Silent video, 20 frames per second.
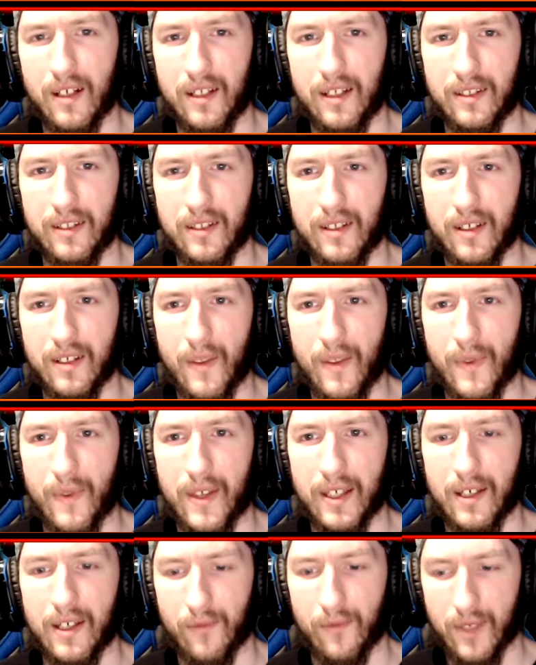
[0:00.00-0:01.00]
on the
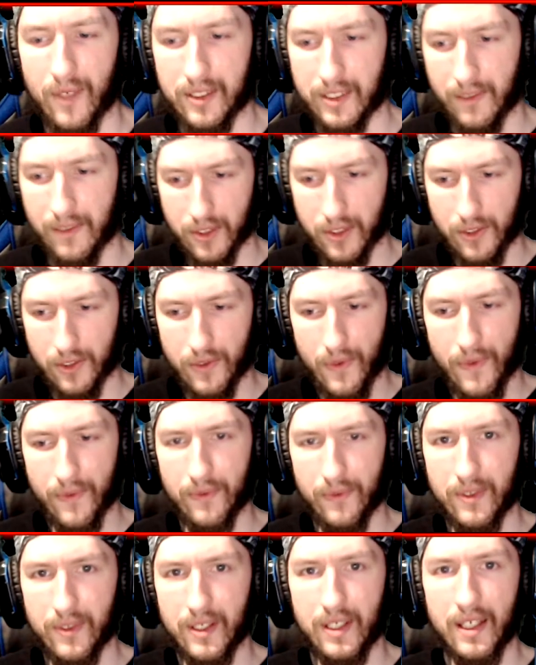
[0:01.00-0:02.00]
thing of Resident Evil two,
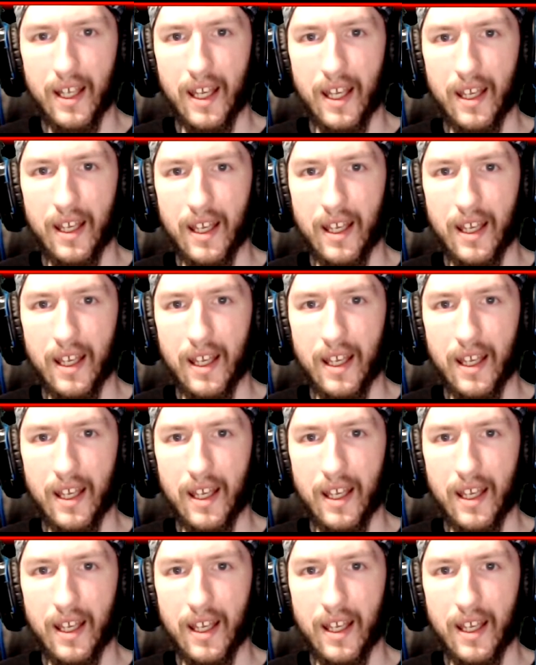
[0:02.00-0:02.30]
three,